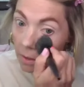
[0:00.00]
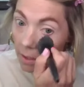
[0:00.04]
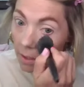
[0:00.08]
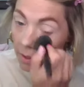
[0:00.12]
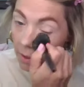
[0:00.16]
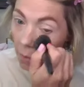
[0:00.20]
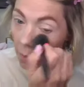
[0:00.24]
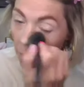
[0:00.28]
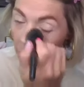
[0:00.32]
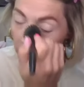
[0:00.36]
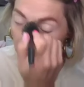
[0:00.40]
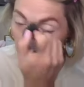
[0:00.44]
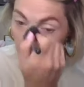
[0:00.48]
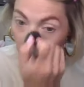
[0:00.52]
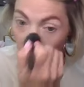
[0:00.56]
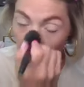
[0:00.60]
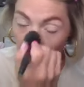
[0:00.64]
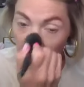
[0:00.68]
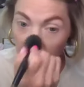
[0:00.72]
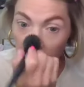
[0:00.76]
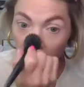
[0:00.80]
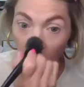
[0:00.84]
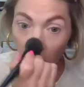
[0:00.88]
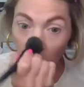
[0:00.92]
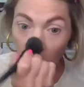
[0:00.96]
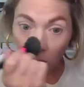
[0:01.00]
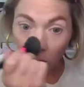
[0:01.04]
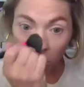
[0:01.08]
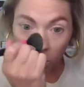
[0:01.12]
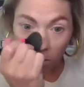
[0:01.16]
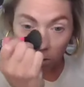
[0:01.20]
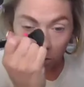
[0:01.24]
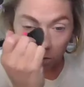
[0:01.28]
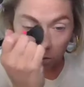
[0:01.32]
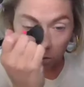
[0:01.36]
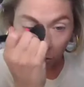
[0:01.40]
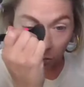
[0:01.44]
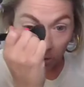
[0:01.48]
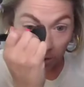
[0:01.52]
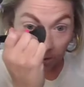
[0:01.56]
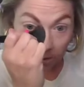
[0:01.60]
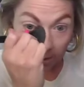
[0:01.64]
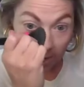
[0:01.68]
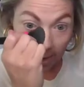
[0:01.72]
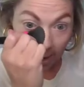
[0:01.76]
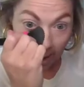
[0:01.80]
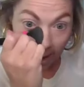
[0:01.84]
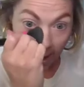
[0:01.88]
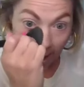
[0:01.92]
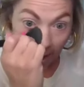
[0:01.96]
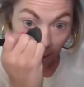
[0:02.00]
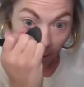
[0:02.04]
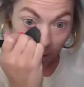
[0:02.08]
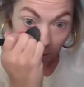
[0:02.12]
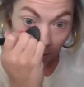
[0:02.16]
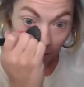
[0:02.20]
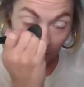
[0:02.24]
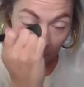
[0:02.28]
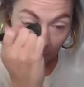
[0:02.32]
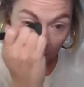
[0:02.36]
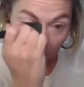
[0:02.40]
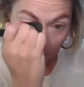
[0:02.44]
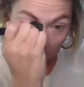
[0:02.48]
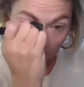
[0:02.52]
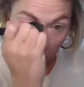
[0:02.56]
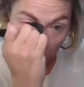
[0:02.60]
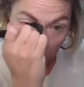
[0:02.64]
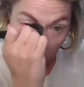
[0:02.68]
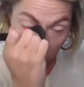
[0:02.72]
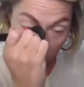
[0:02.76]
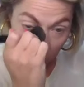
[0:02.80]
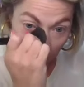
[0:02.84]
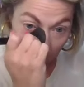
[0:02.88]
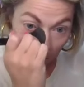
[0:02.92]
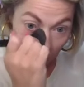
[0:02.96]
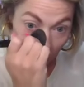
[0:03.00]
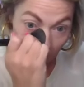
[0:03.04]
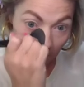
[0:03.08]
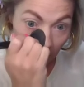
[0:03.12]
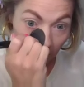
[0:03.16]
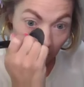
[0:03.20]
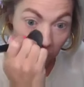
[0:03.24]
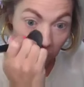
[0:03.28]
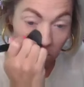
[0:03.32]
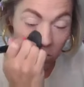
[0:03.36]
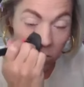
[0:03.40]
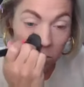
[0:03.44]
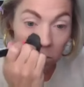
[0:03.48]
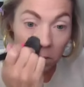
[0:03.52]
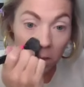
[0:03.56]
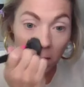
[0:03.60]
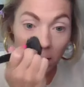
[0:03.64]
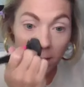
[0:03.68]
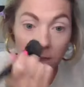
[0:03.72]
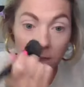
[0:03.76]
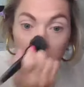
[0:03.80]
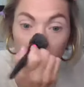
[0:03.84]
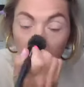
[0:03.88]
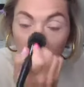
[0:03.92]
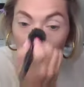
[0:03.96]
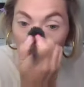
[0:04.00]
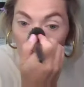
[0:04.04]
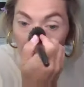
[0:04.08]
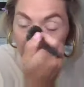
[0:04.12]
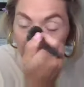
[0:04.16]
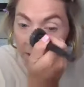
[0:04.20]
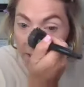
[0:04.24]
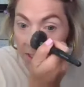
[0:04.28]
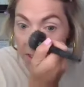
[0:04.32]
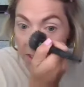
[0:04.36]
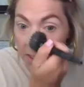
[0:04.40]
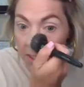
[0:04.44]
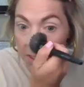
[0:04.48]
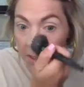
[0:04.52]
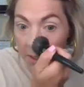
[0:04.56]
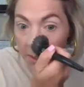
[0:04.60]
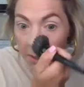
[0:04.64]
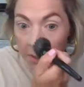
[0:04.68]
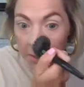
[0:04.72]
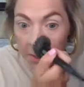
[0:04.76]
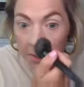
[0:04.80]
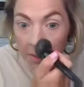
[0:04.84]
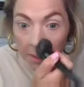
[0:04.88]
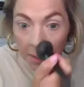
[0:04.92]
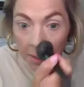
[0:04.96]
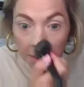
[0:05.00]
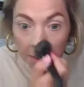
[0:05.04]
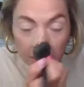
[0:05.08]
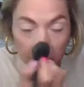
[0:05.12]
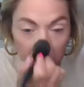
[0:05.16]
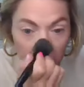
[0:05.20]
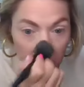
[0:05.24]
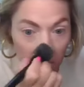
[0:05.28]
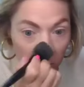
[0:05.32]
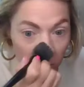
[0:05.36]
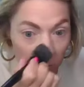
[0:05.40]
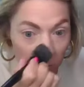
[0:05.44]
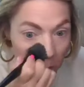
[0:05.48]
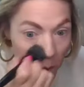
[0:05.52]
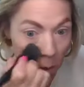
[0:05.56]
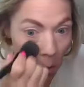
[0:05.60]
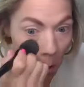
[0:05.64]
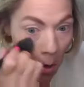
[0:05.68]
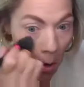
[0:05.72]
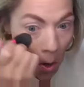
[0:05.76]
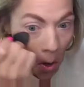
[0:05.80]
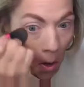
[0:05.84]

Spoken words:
I don't want to brush hard. I just want to tap in and make sure I don't have spots or blotches and it's nice and even.